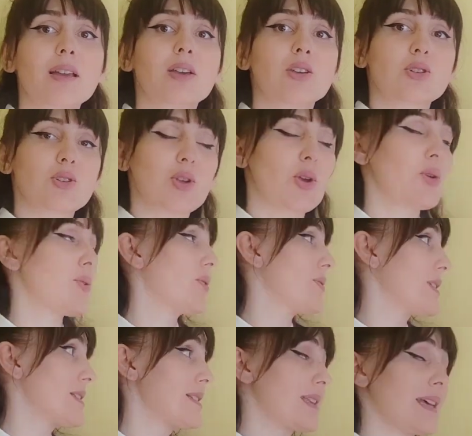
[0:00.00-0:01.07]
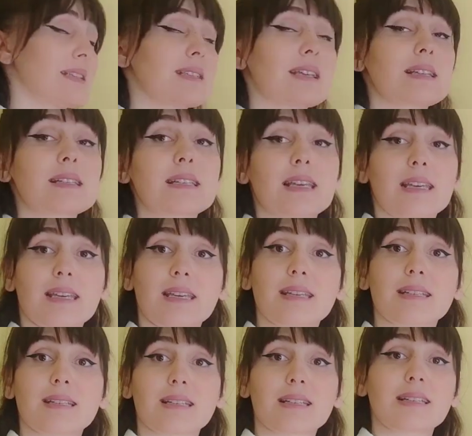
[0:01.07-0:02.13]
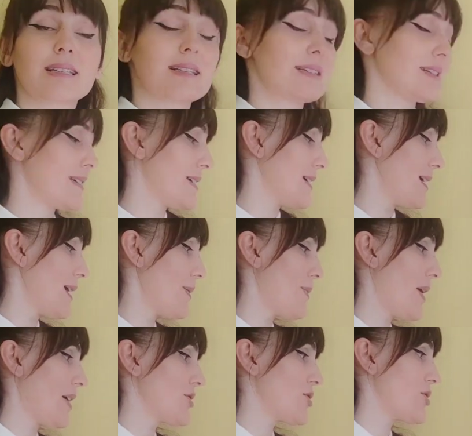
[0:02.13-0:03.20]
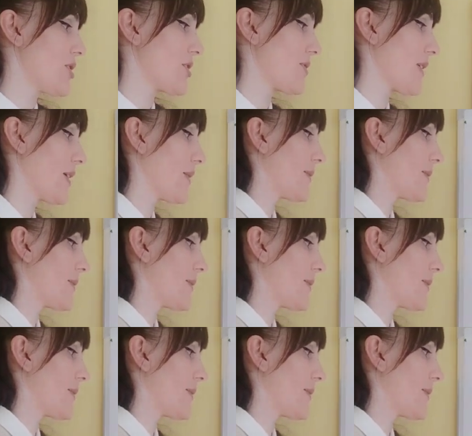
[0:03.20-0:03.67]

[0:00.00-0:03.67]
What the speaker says: So this sentence is imaginary.